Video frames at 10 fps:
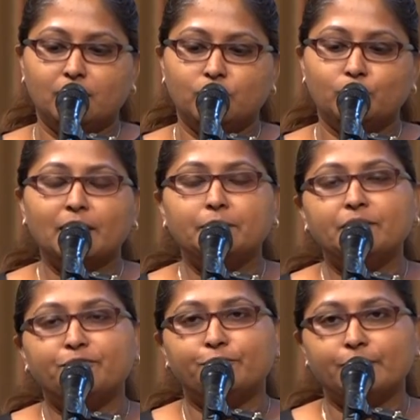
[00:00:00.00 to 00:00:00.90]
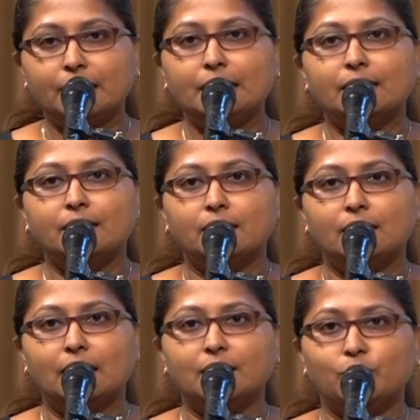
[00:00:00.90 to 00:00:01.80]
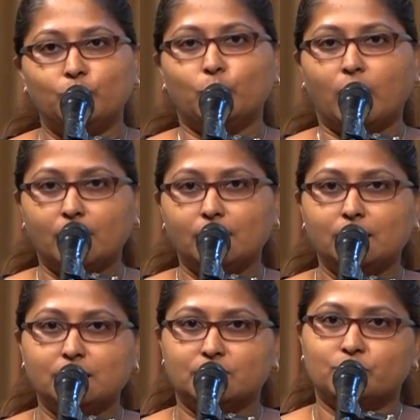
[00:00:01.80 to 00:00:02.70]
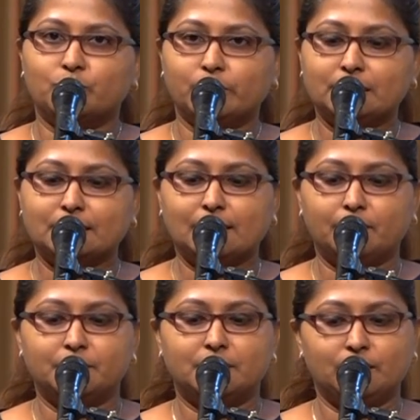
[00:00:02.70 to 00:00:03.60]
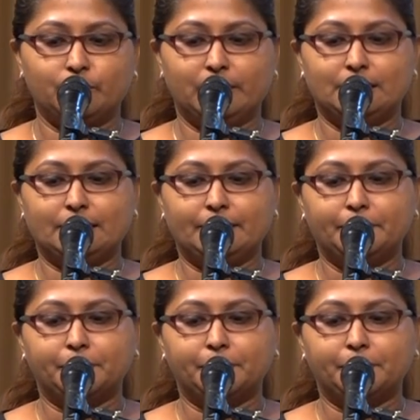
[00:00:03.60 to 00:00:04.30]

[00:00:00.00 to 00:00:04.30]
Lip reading: you might be feeling like you are in this tree stump situation.